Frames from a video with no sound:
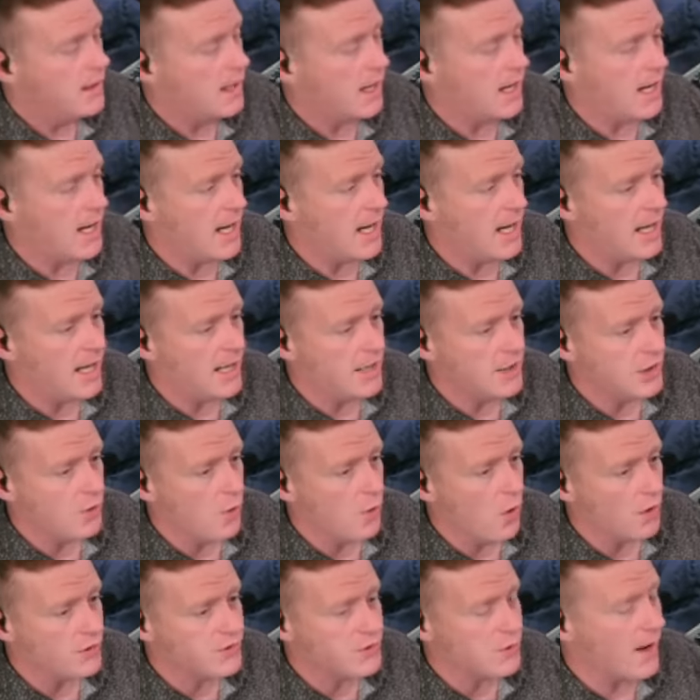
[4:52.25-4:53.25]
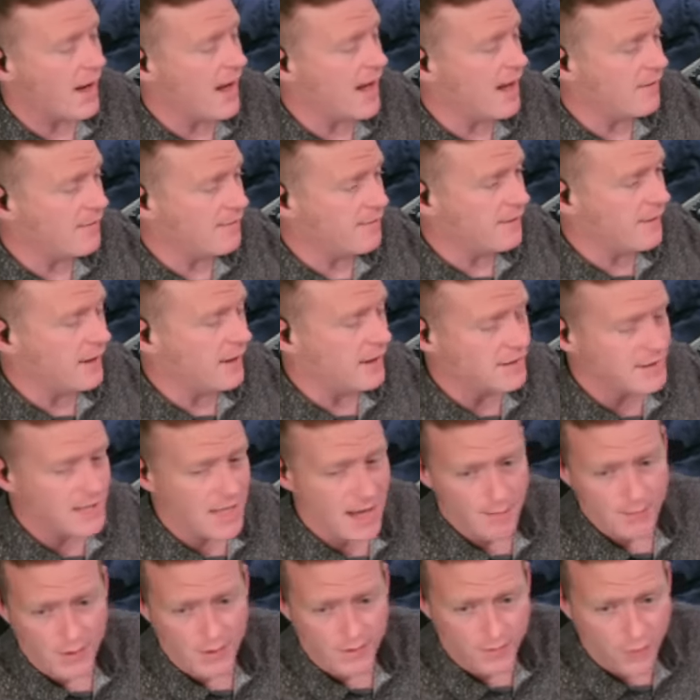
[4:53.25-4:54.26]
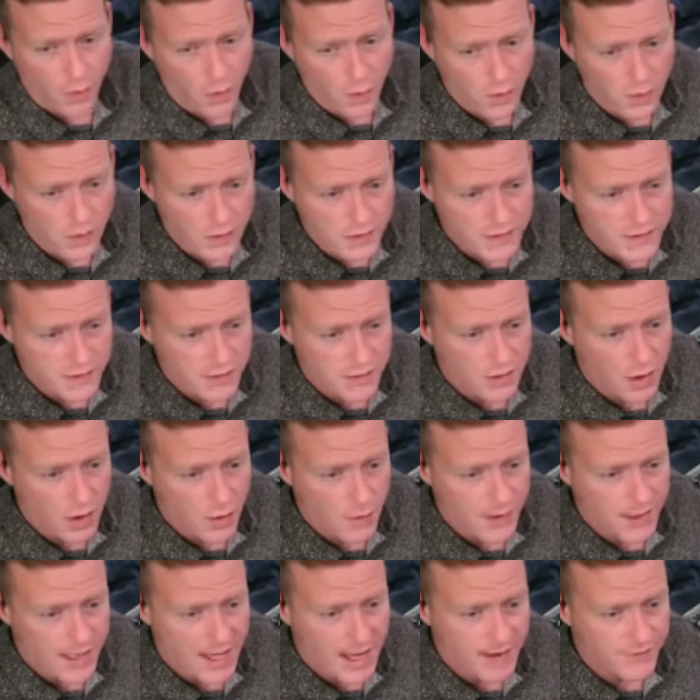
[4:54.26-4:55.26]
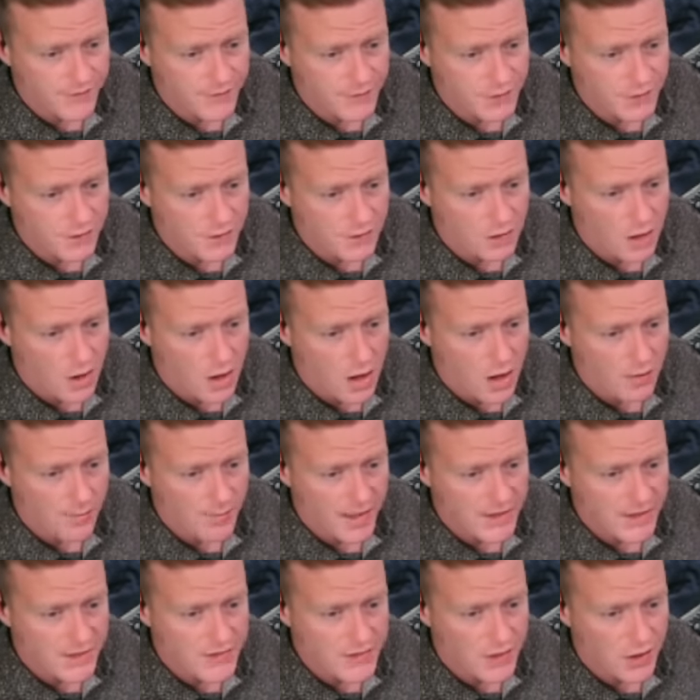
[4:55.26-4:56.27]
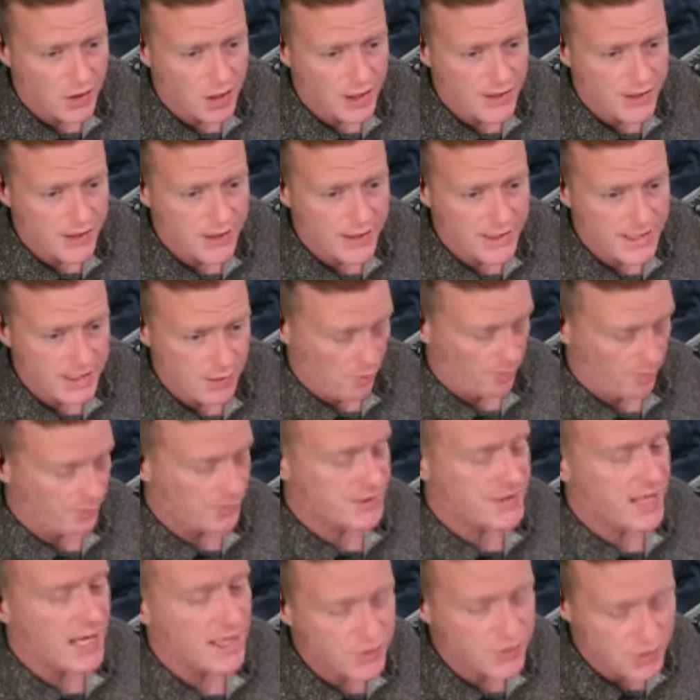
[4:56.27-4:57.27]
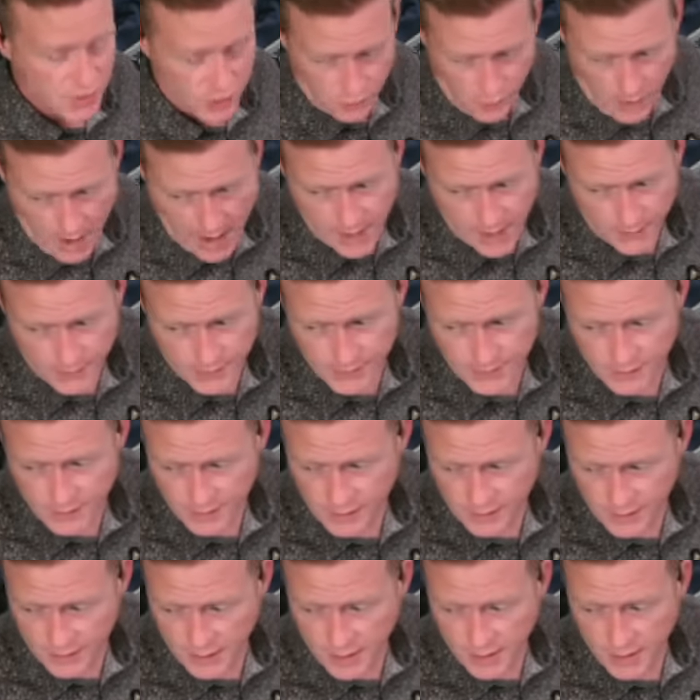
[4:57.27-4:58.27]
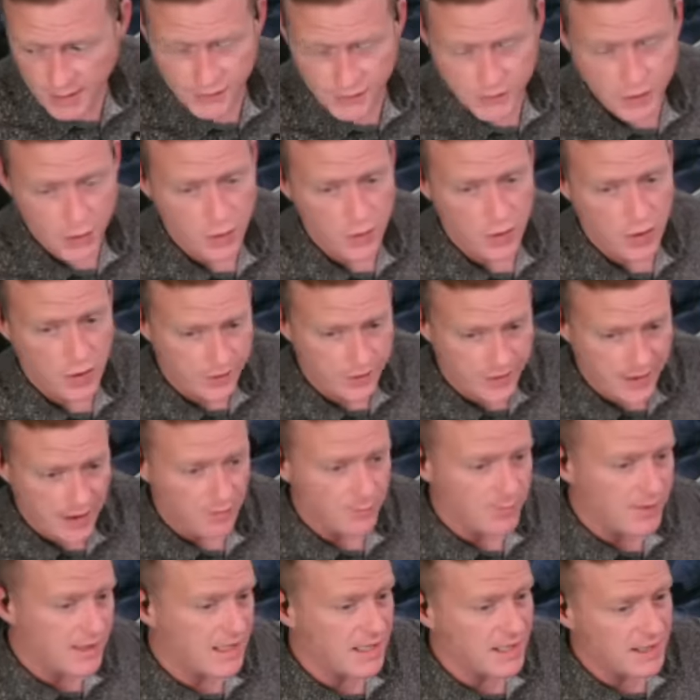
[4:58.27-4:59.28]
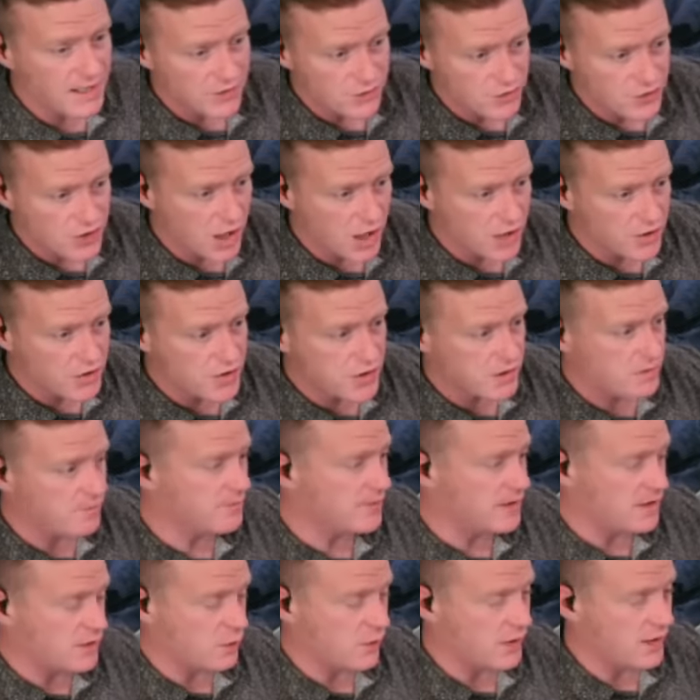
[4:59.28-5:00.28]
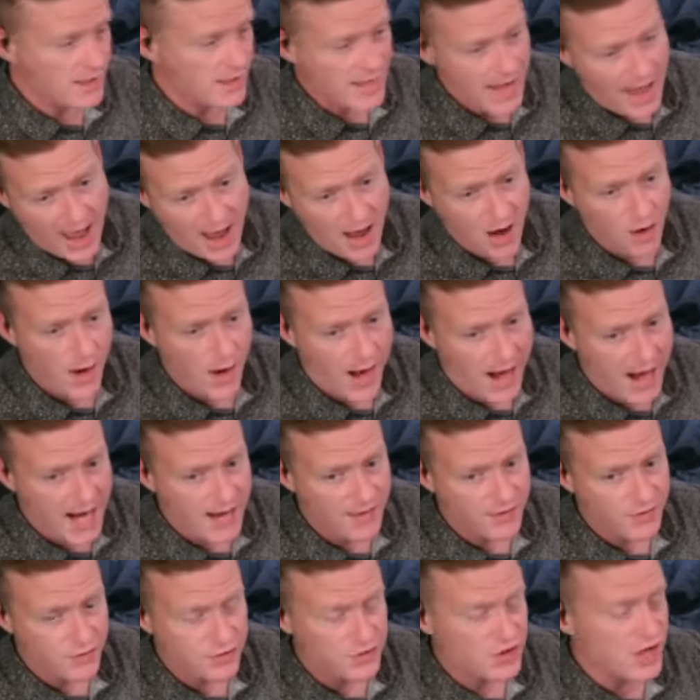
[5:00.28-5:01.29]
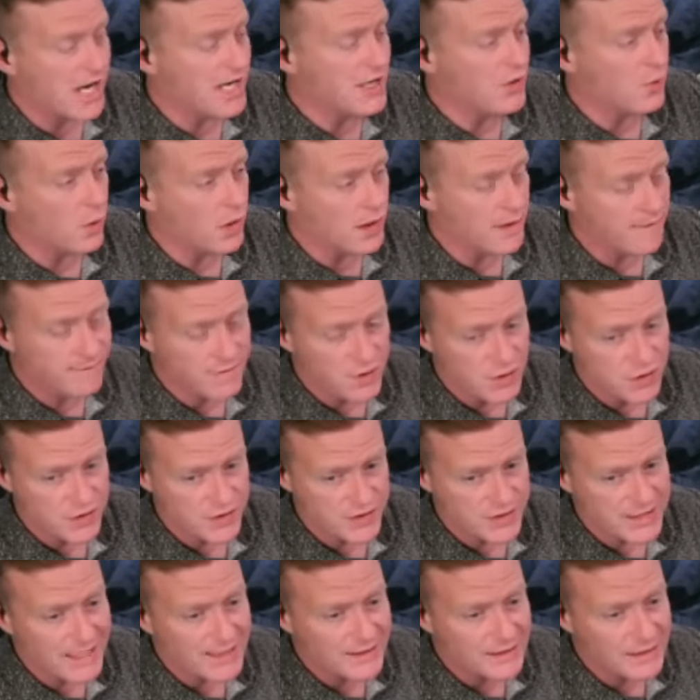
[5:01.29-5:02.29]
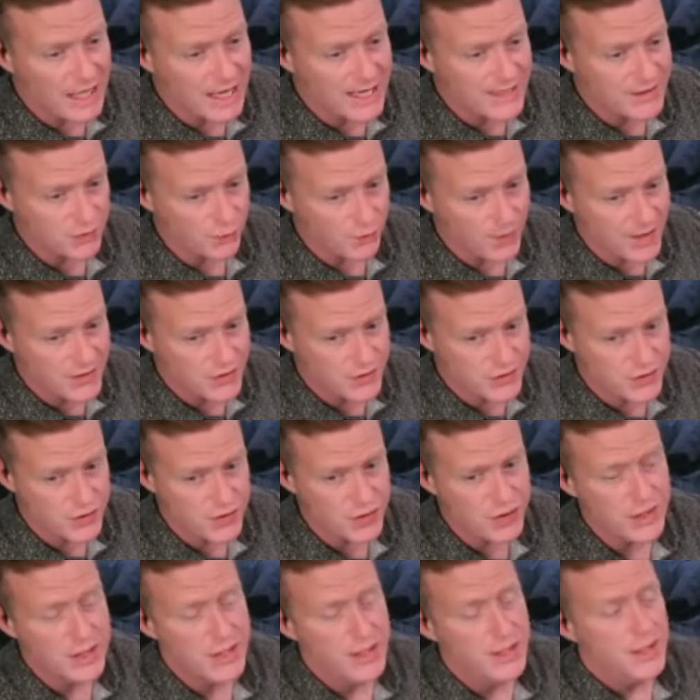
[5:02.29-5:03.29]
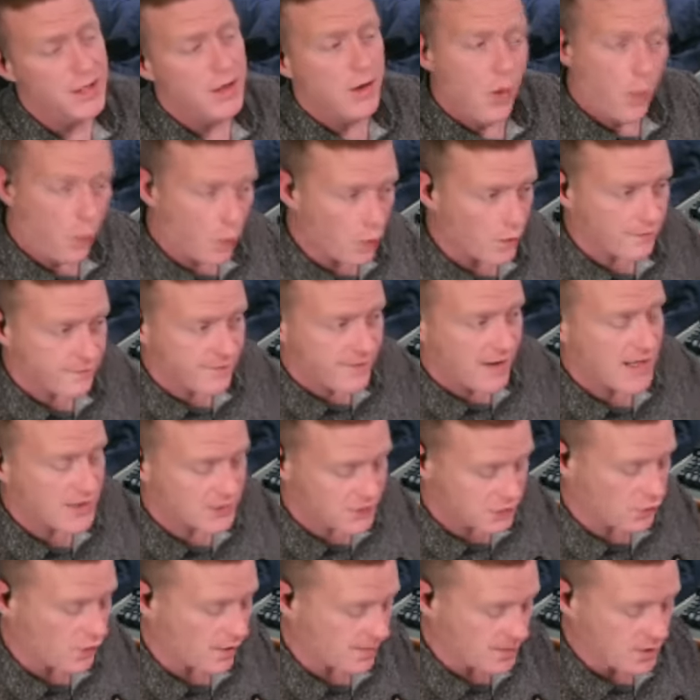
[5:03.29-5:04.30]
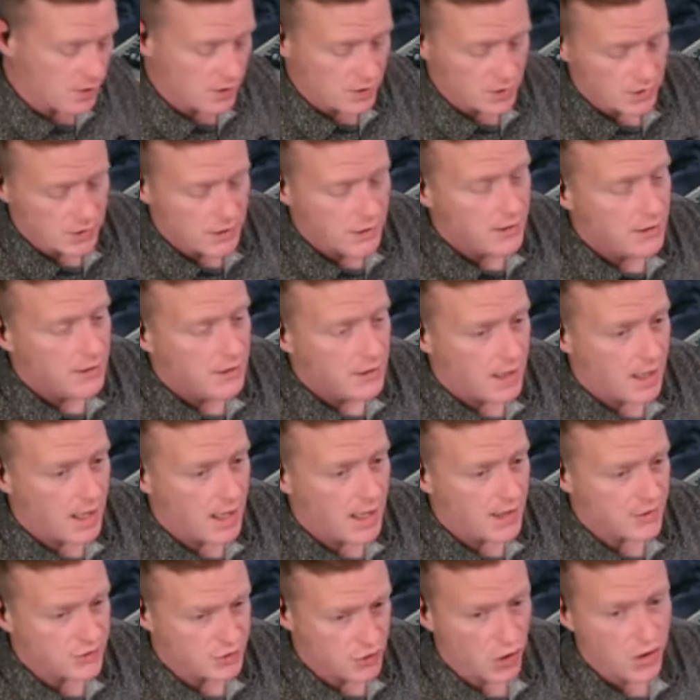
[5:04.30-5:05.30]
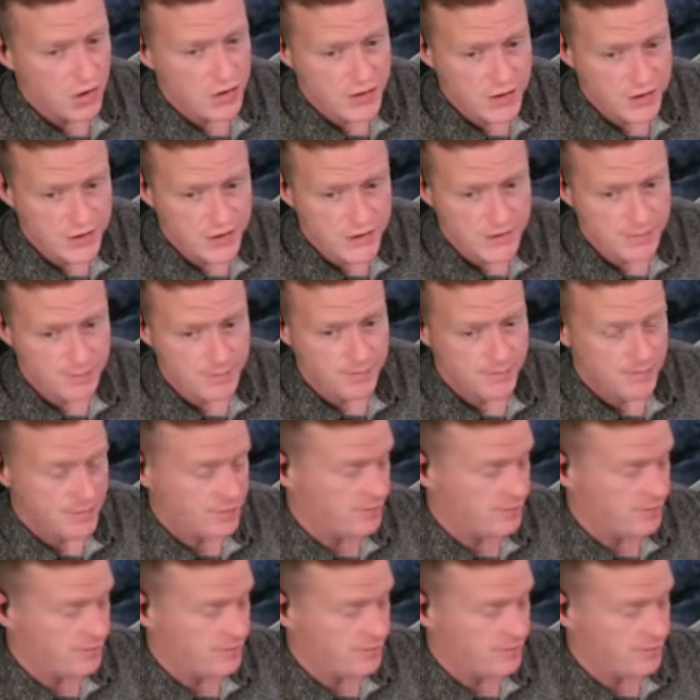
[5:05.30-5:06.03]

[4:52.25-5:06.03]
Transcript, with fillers: Uh, you also have uh, Tom DeVore still going after the law based on equal protection grounds. Uh, so, could there be an injunction between now and the January 1st deadline to register or face criminal uh, charges